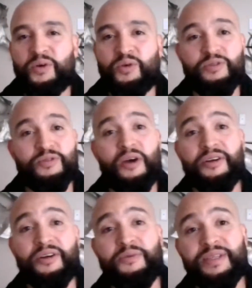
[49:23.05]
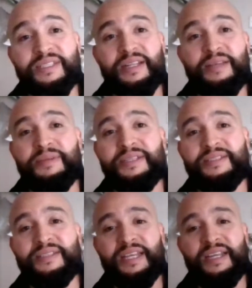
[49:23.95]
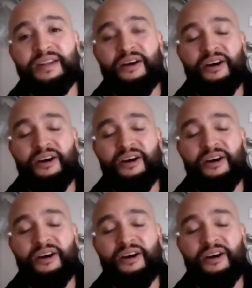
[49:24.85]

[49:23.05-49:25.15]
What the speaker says: who's already recently been seen